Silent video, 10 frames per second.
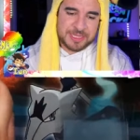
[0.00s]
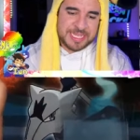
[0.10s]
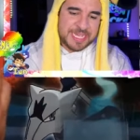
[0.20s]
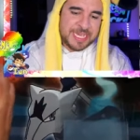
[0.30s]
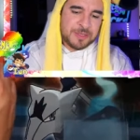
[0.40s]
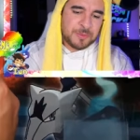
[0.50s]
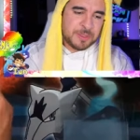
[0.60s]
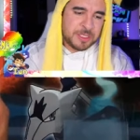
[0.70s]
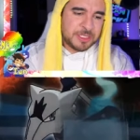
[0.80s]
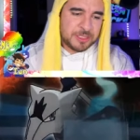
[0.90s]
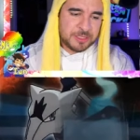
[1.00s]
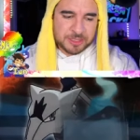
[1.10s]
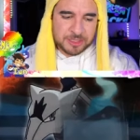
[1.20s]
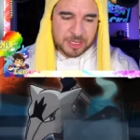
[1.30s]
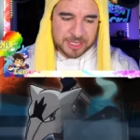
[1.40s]
The hit was
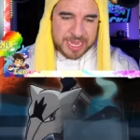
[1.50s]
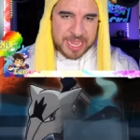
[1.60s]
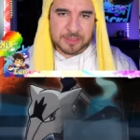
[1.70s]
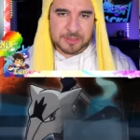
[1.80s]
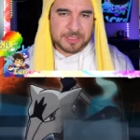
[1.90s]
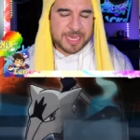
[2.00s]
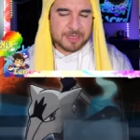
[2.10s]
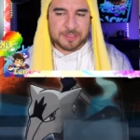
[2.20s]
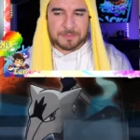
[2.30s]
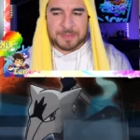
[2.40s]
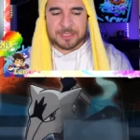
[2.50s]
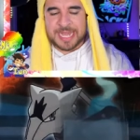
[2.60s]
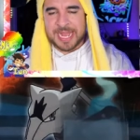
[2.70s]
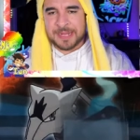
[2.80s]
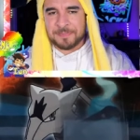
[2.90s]
Garganacl, I don't know.
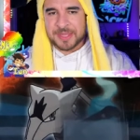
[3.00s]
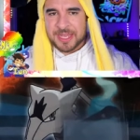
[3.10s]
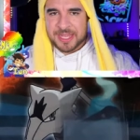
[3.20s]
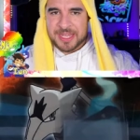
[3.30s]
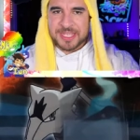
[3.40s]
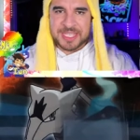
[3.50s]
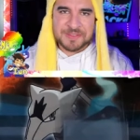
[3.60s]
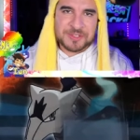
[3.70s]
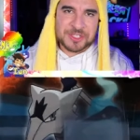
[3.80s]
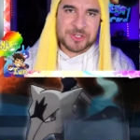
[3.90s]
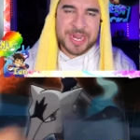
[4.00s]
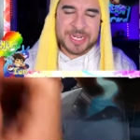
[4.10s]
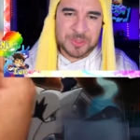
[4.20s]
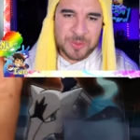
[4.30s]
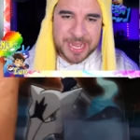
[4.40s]
Paldea, you've
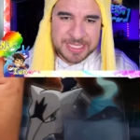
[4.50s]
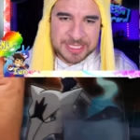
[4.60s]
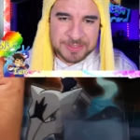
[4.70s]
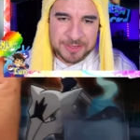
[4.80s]
strike twice